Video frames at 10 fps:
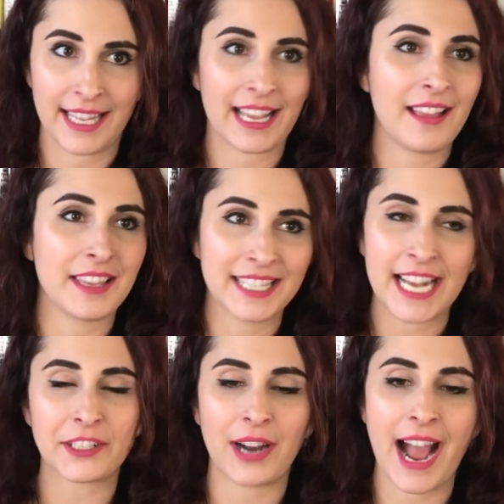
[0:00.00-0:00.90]
Like, the
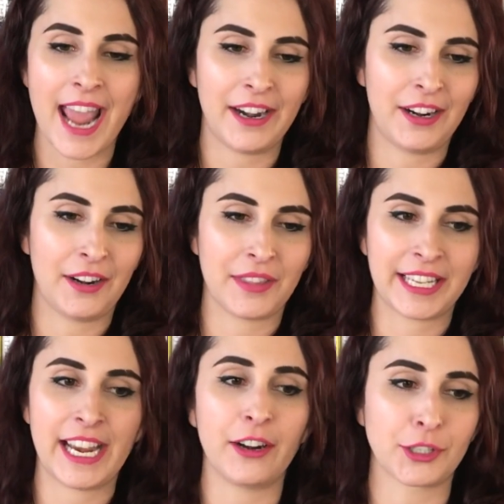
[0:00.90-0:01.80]
stakes are higher, the
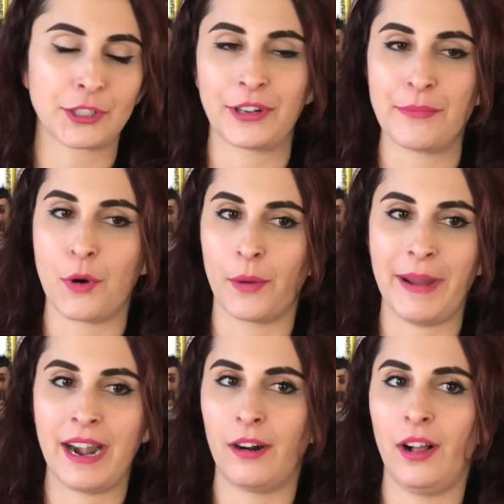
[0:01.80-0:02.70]
characters are in more
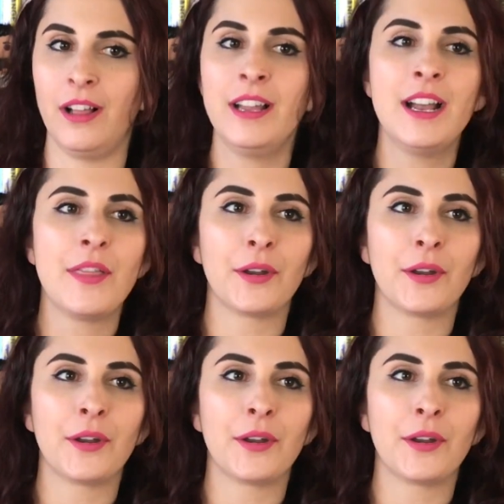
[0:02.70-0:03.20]
peril.